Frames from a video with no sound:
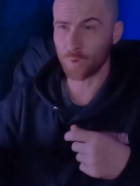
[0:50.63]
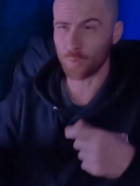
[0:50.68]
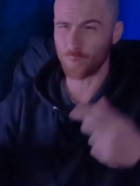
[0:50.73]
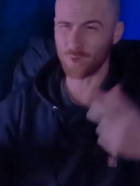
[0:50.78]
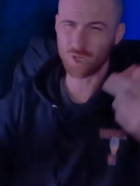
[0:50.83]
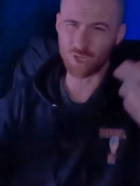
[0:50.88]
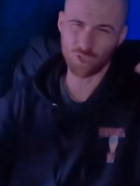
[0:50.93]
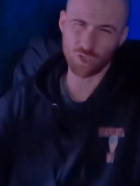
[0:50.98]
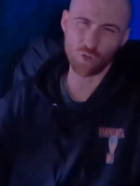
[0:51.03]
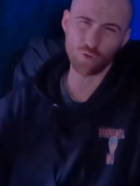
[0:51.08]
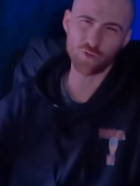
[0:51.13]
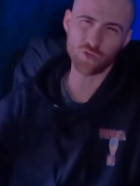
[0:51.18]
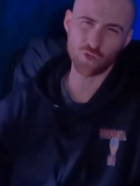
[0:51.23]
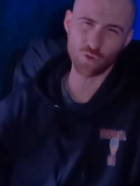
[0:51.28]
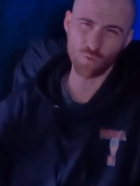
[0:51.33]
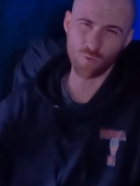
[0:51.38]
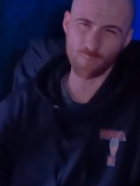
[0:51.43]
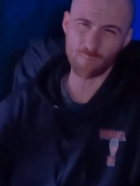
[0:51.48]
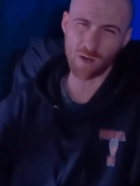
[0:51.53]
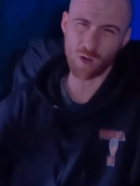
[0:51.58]
Which is
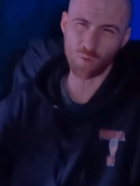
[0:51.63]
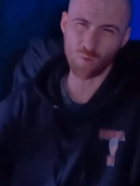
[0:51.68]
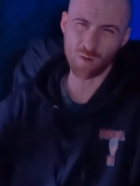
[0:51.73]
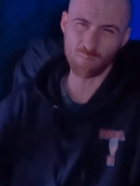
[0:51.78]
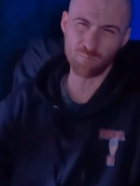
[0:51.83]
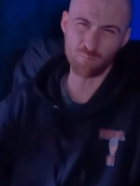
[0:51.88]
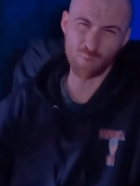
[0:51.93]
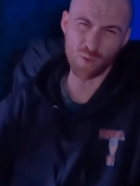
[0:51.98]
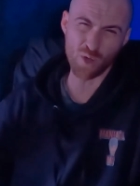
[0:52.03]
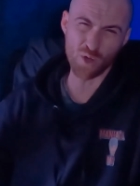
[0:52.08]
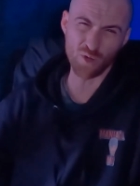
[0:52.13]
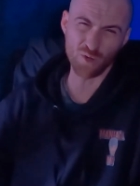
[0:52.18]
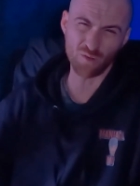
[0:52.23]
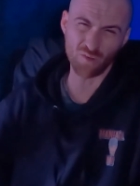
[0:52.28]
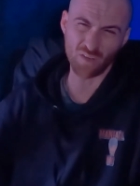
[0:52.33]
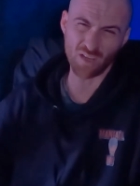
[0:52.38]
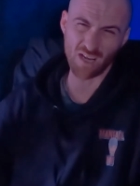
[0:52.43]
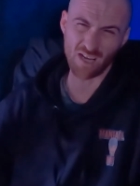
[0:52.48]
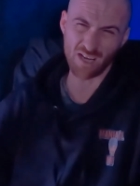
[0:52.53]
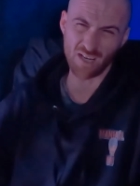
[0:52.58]
also about a
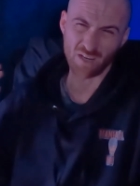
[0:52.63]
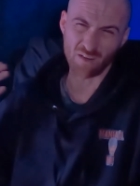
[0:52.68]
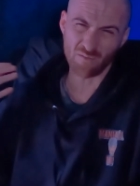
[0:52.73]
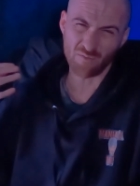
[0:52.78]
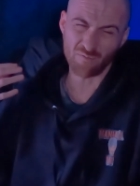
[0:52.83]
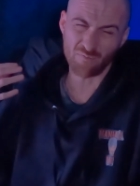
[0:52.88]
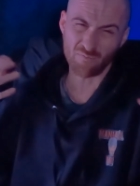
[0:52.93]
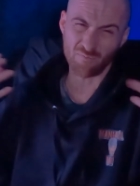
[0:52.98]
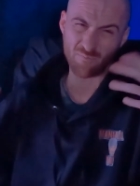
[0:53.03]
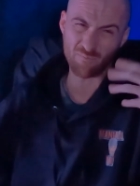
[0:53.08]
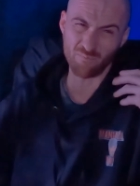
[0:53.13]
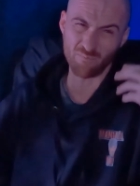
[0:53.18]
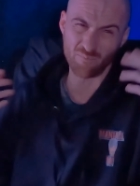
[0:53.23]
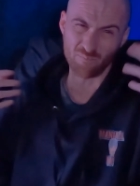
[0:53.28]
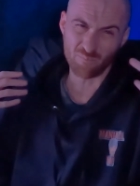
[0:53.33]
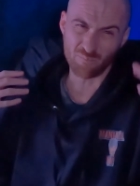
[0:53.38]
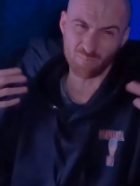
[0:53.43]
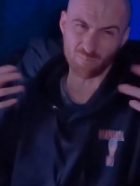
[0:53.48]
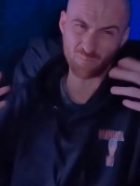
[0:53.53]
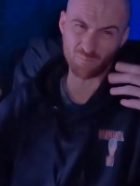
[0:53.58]
burned kind of
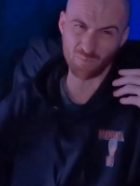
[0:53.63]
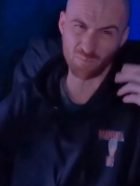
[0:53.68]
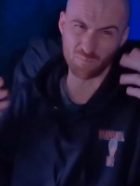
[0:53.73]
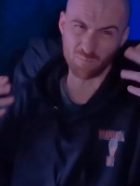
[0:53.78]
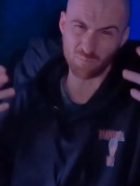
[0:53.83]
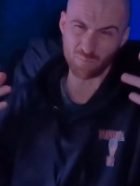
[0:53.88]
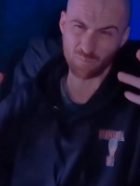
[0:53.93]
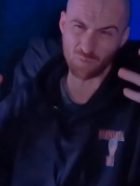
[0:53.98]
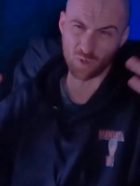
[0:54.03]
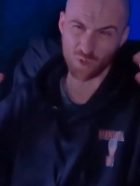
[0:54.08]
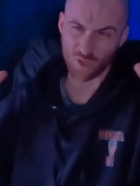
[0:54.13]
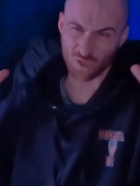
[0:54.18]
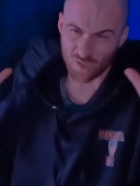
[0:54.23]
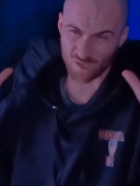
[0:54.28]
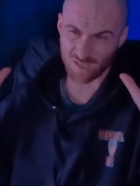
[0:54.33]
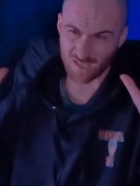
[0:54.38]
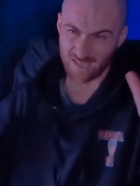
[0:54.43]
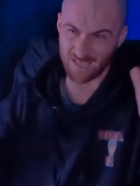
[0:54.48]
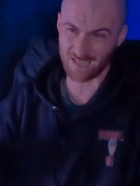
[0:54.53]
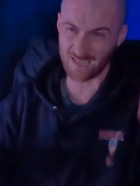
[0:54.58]

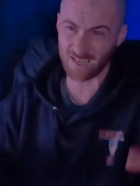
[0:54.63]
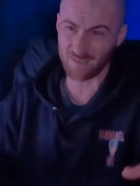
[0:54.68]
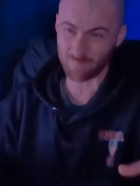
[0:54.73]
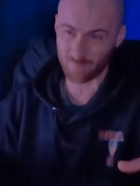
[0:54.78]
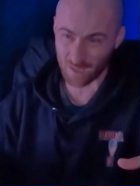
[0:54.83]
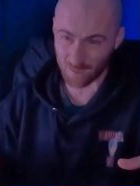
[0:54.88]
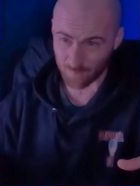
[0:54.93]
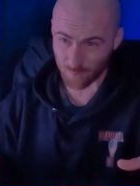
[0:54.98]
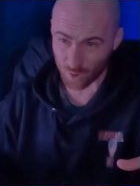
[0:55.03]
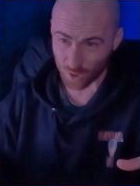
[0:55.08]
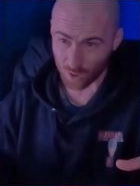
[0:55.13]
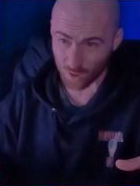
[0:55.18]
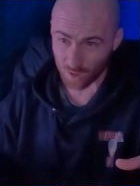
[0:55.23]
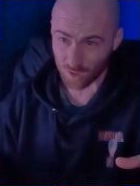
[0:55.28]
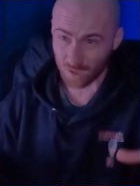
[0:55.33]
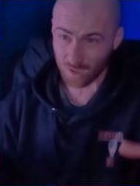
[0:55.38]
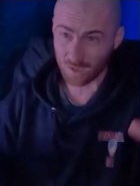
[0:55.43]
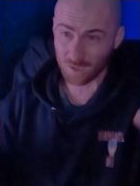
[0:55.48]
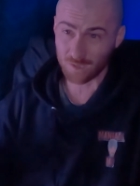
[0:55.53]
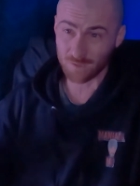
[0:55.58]
person killing
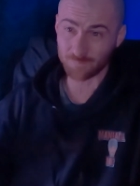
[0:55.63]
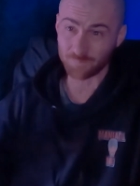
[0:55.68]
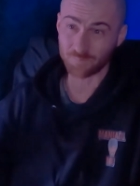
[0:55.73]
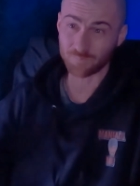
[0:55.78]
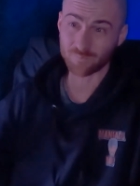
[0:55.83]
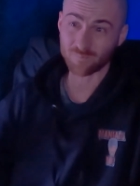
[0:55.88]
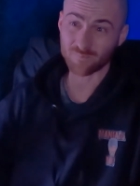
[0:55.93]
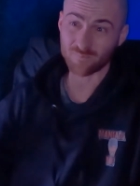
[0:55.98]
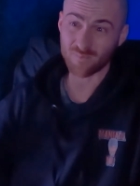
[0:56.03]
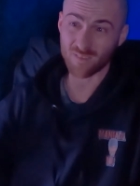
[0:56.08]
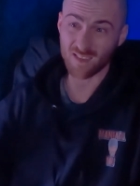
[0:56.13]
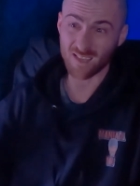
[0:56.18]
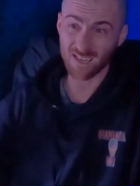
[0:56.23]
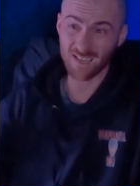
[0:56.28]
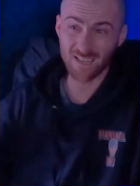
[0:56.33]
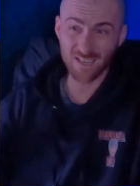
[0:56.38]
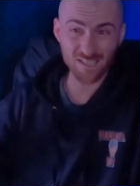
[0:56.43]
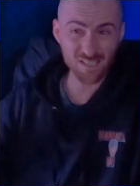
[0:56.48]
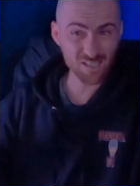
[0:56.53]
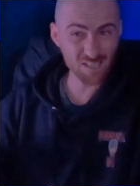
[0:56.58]
people
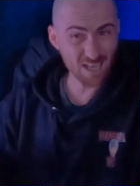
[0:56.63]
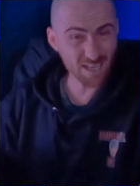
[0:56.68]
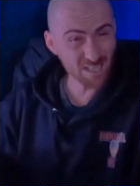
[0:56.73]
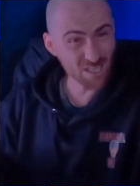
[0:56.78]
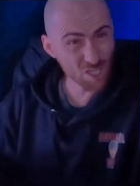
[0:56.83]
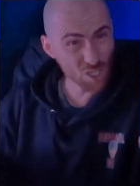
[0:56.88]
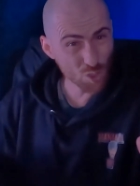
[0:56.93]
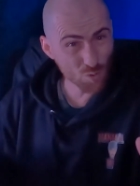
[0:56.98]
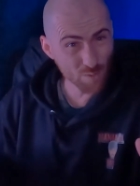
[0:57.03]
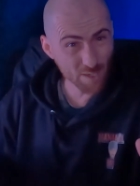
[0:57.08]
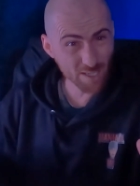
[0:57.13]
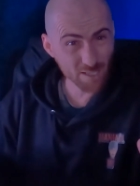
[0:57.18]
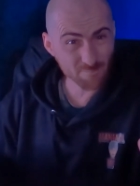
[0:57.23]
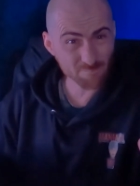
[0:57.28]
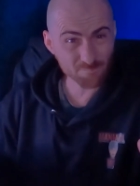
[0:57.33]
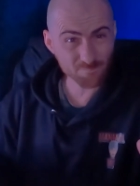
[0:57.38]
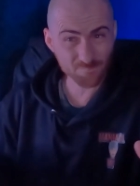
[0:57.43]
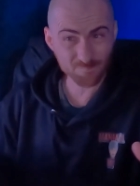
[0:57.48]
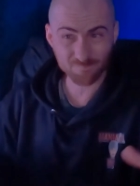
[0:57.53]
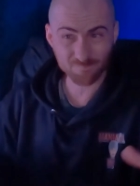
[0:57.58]
in a psych unit.